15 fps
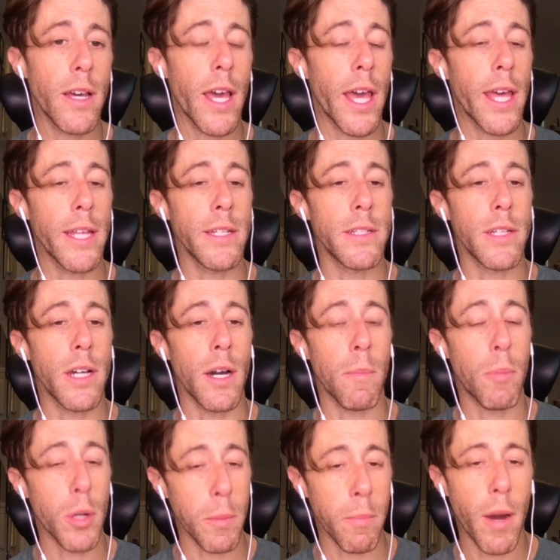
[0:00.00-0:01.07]
and
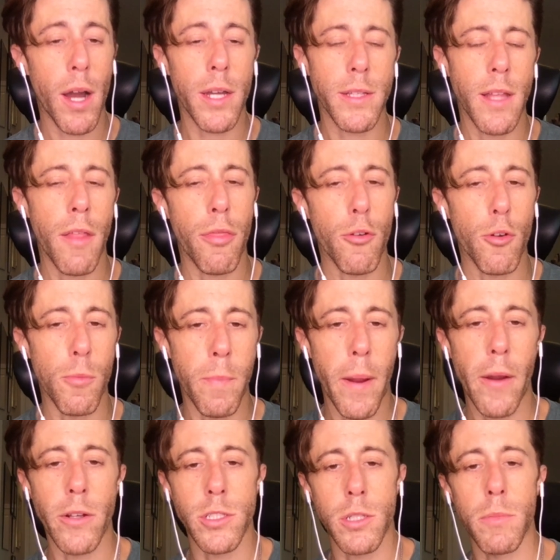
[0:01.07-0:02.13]
putting Bonk in that third
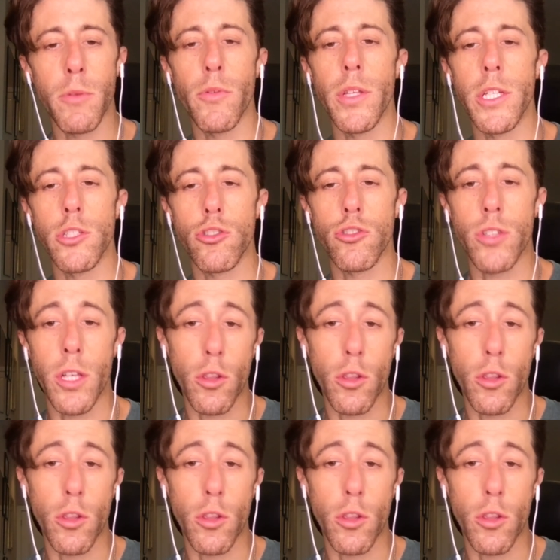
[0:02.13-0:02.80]
pairing is going to be really interesting.